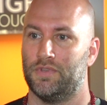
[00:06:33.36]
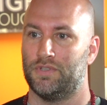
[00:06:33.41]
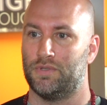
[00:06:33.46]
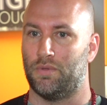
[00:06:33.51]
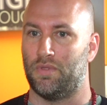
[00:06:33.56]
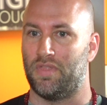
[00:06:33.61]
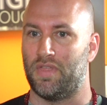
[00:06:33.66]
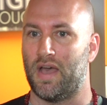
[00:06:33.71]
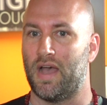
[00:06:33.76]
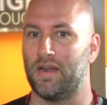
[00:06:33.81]

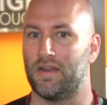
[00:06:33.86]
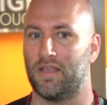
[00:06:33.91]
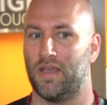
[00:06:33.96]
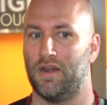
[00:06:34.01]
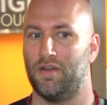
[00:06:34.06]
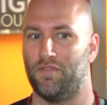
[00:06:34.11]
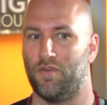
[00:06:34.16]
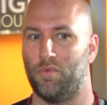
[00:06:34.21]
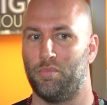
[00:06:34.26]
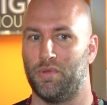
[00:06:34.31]
So that
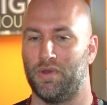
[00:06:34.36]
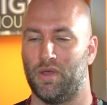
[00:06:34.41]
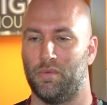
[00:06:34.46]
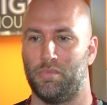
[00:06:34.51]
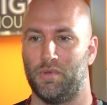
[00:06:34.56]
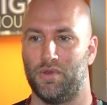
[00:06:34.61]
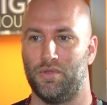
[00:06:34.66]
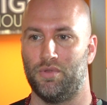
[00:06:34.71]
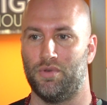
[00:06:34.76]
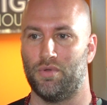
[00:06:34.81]
kind of opened
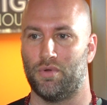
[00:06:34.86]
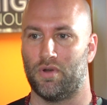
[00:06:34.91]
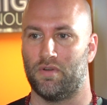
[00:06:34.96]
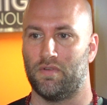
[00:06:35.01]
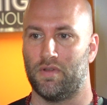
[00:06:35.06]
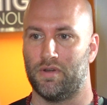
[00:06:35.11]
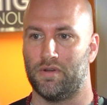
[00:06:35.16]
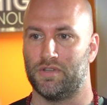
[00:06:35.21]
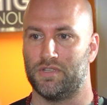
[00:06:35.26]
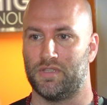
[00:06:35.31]
up a new door
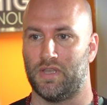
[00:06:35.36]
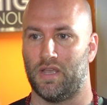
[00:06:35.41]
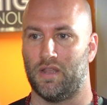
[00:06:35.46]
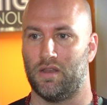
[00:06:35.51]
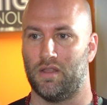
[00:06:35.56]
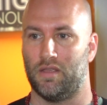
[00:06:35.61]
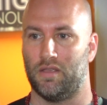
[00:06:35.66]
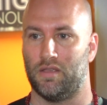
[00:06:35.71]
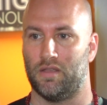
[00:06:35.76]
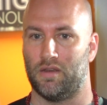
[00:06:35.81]
of
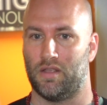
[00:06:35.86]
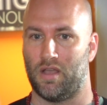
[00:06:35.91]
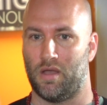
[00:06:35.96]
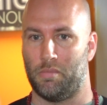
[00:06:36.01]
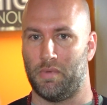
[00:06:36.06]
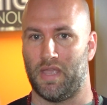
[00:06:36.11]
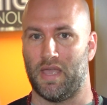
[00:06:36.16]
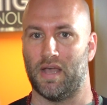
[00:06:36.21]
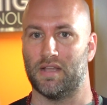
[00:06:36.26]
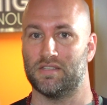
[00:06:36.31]
understanding, and
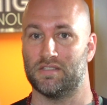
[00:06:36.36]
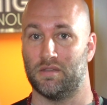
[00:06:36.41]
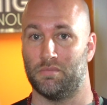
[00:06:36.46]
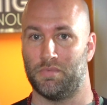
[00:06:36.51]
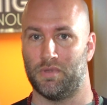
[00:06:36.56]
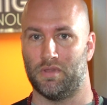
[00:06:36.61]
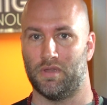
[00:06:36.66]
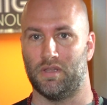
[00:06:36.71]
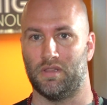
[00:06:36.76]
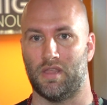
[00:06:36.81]
coming at
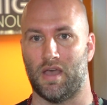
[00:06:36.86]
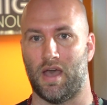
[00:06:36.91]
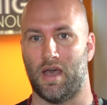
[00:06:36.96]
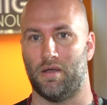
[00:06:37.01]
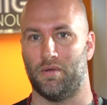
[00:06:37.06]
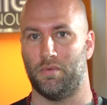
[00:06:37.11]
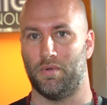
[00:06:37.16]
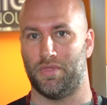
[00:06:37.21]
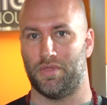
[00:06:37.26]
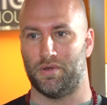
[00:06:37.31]
something like
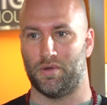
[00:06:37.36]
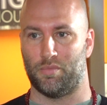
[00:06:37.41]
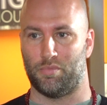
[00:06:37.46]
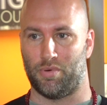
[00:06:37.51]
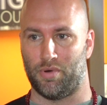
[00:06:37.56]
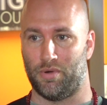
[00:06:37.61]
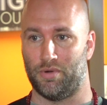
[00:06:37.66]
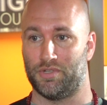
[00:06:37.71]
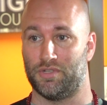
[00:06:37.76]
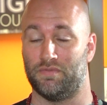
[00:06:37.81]
that with an
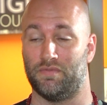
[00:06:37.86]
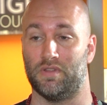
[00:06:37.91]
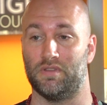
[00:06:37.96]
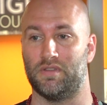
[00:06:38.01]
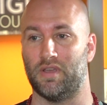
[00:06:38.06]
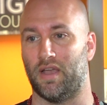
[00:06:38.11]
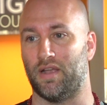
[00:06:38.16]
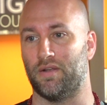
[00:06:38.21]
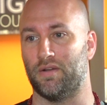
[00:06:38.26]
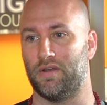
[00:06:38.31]
approach of
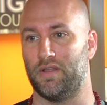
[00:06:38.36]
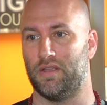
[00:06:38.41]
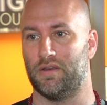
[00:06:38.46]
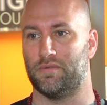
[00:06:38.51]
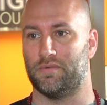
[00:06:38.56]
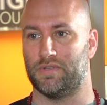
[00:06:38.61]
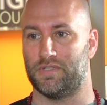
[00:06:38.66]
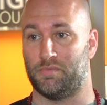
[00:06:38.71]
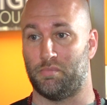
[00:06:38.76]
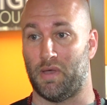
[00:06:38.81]
integrity
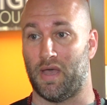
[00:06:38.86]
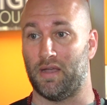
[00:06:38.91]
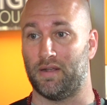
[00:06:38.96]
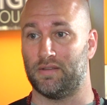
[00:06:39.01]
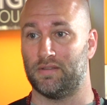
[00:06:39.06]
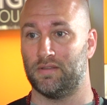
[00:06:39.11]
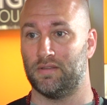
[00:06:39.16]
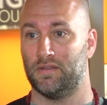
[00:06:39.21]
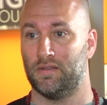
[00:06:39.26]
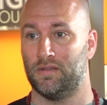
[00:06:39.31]
and
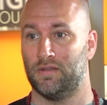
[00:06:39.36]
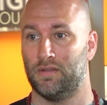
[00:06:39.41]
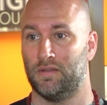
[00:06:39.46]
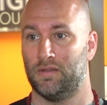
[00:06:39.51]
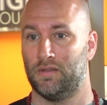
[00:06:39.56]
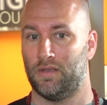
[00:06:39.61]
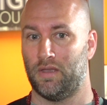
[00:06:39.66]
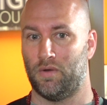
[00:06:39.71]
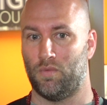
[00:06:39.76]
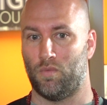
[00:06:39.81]
respect. Yeah.
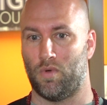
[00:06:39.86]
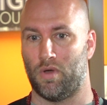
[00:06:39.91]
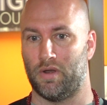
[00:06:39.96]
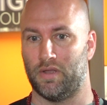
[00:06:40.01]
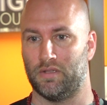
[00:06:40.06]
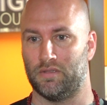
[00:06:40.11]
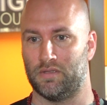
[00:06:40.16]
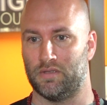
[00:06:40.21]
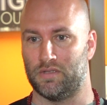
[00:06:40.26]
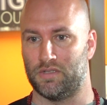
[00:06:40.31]
And
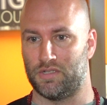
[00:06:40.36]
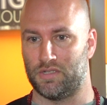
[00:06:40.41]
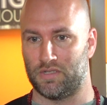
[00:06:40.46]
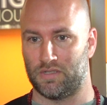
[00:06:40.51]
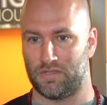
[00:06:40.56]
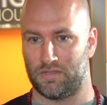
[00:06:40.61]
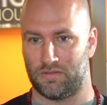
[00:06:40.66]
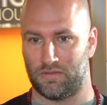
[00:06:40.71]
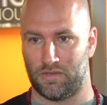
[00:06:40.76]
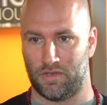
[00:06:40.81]
wanting to
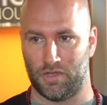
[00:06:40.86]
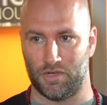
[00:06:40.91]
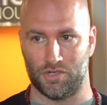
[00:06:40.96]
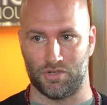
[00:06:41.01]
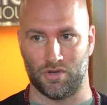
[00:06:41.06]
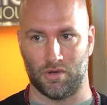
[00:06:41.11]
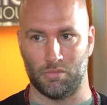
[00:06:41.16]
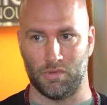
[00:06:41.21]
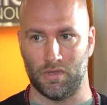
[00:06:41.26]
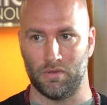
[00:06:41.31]
just
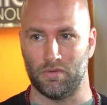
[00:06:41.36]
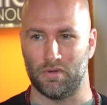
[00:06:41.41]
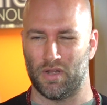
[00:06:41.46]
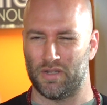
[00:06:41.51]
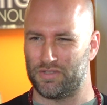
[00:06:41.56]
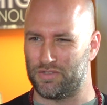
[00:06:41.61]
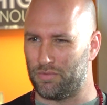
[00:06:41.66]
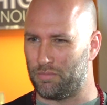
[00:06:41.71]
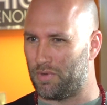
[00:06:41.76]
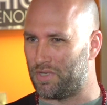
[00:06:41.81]
contribute,
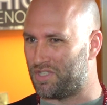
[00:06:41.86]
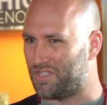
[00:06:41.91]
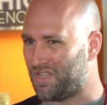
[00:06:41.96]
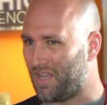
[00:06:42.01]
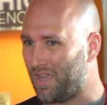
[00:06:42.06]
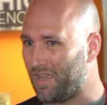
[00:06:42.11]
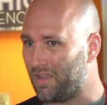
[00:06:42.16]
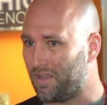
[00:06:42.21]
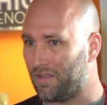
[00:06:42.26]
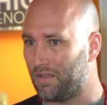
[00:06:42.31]
not so much
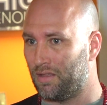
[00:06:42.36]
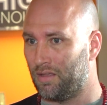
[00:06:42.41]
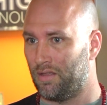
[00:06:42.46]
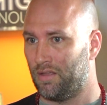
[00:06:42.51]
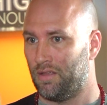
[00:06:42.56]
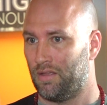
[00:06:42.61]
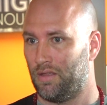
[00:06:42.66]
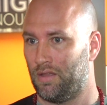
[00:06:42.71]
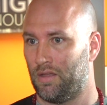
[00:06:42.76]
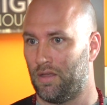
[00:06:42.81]
take.
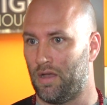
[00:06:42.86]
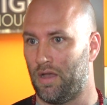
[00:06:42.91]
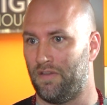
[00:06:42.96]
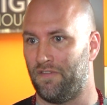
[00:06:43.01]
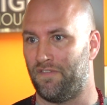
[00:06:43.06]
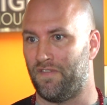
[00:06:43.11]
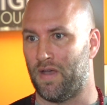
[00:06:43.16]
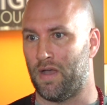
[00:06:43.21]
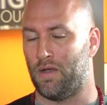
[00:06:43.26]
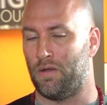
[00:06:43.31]

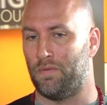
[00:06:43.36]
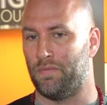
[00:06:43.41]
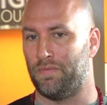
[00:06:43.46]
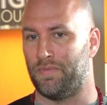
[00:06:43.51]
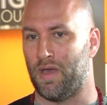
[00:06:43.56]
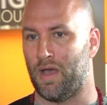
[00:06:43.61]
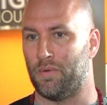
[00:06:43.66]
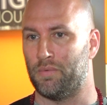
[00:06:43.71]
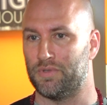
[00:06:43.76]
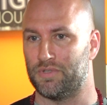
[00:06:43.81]
I
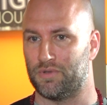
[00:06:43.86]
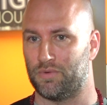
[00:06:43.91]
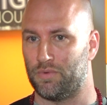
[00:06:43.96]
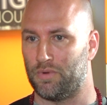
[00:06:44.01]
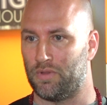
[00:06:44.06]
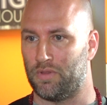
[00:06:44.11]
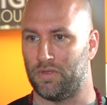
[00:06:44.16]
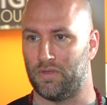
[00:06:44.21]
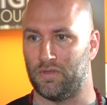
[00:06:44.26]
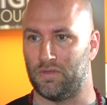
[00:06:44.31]
found that was a
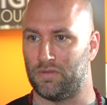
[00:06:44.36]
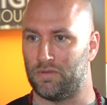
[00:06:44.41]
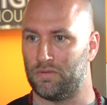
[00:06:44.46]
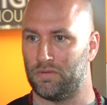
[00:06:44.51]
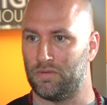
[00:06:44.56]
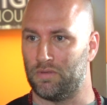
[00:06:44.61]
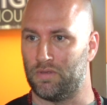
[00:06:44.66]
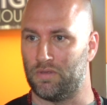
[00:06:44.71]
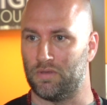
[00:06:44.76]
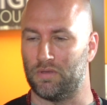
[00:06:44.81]
really
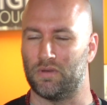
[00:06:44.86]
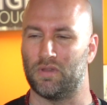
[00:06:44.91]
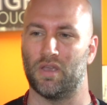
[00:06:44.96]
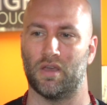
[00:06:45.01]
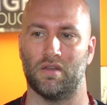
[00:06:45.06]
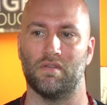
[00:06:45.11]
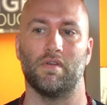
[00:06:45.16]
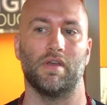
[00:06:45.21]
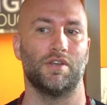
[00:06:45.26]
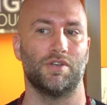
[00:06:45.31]
good
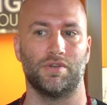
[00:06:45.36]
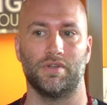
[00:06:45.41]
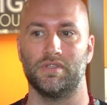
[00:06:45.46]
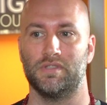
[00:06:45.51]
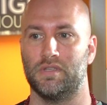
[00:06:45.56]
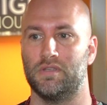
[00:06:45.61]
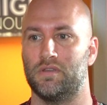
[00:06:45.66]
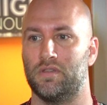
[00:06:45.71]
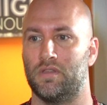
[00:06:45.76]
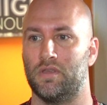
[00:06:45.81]
kind of
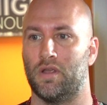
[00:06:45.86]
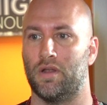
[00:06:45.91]
entrance into the